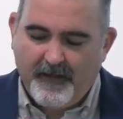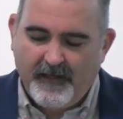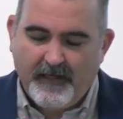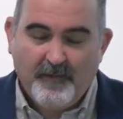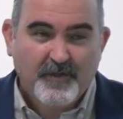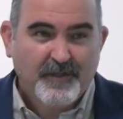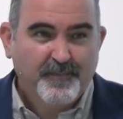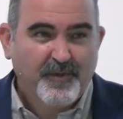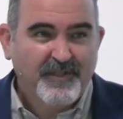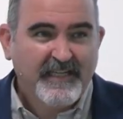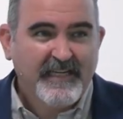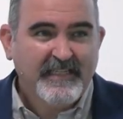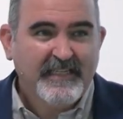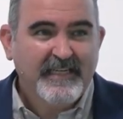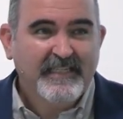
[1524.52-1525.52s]
He was
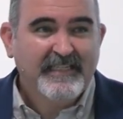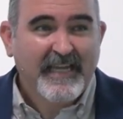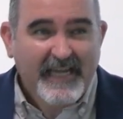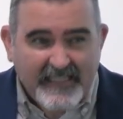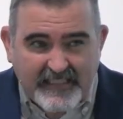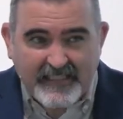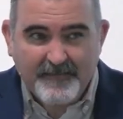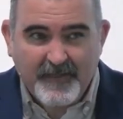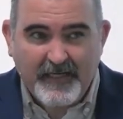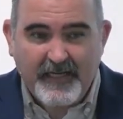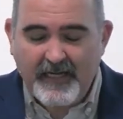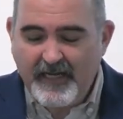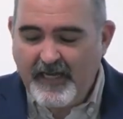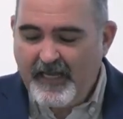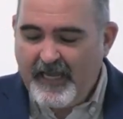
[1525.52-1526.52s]
presenting
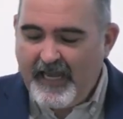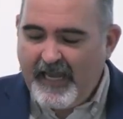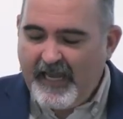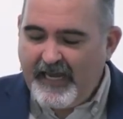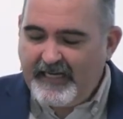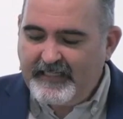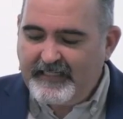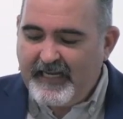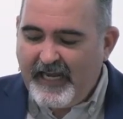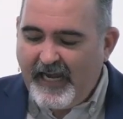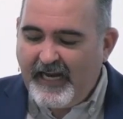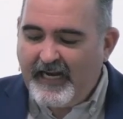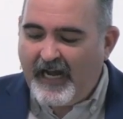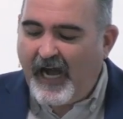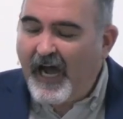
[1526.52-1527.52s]
testimony as
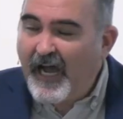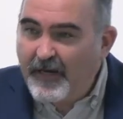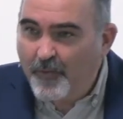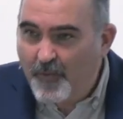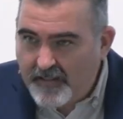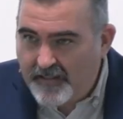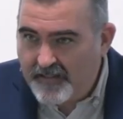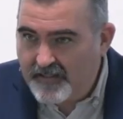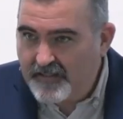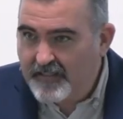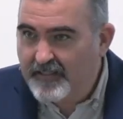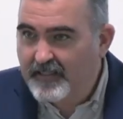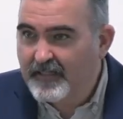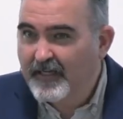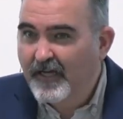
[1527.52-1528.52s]
an
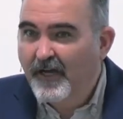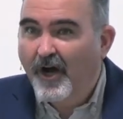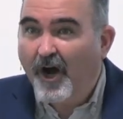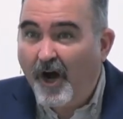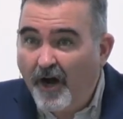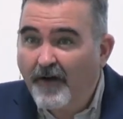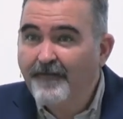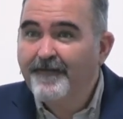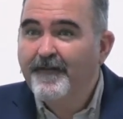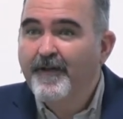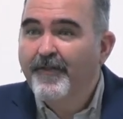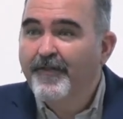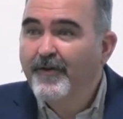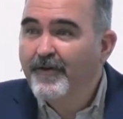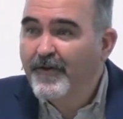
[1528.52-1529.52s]
eyewitness of
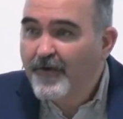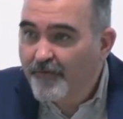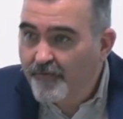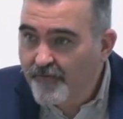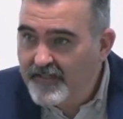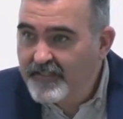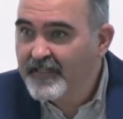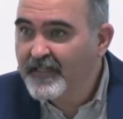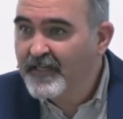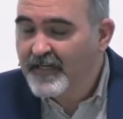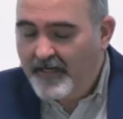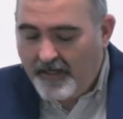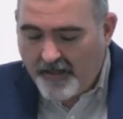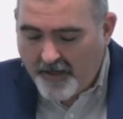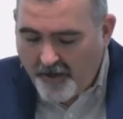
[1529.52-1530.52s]
the risen
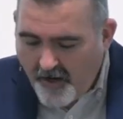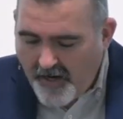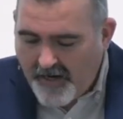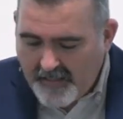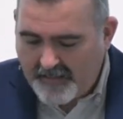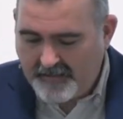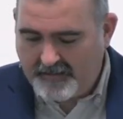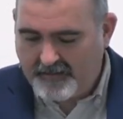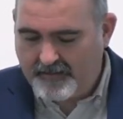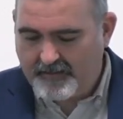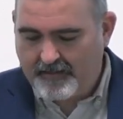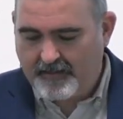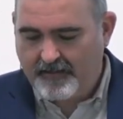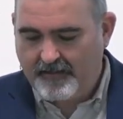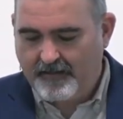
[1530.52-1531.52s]

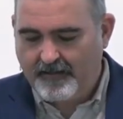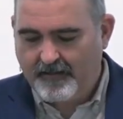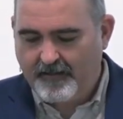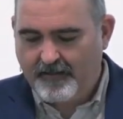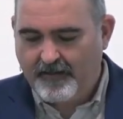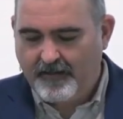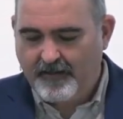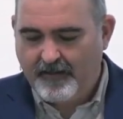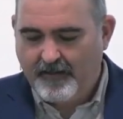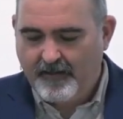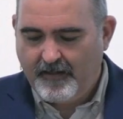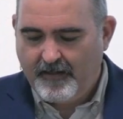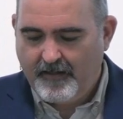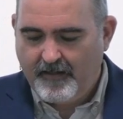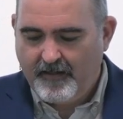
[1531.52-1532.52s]
Christ.
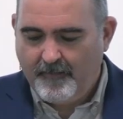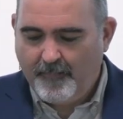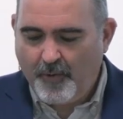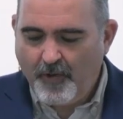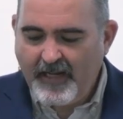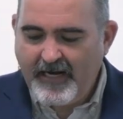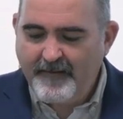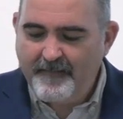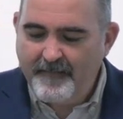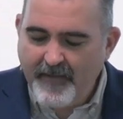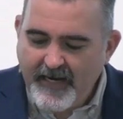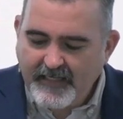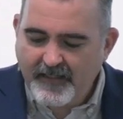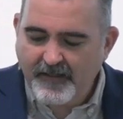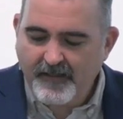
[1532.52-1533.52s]
And Paul had
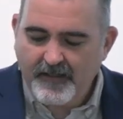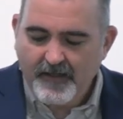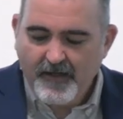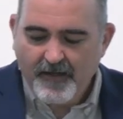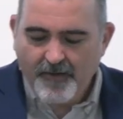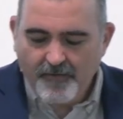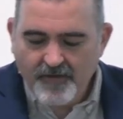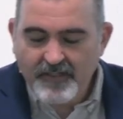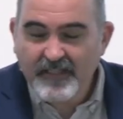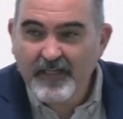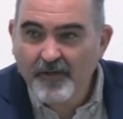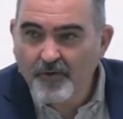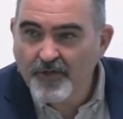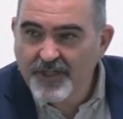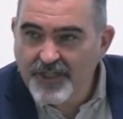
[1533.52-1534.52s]
met the
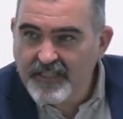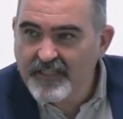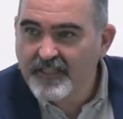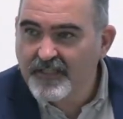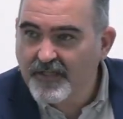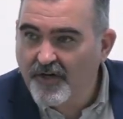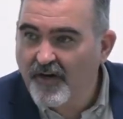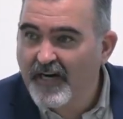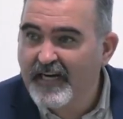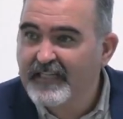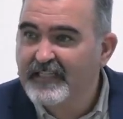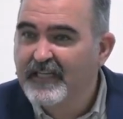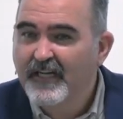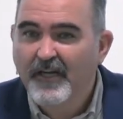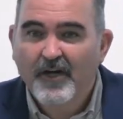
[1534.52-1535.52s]
risen Lord Jesus
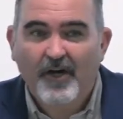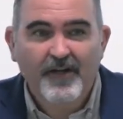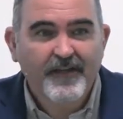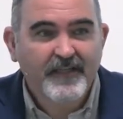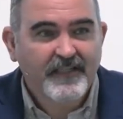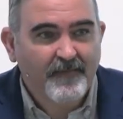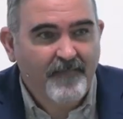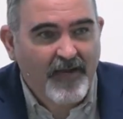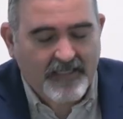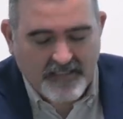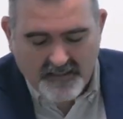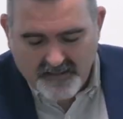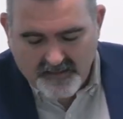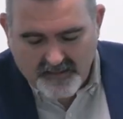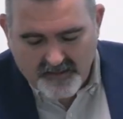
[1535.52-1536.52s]
Christ on the
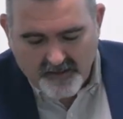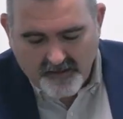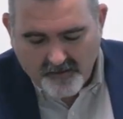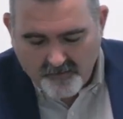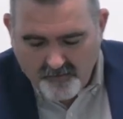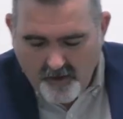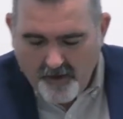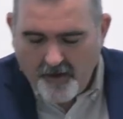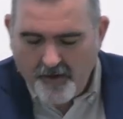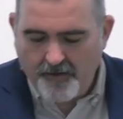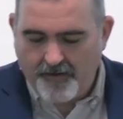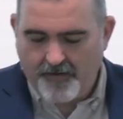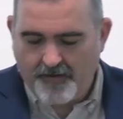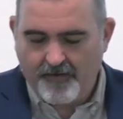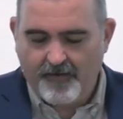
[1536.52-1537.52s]
Damascus
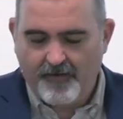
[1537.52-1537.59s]
Road.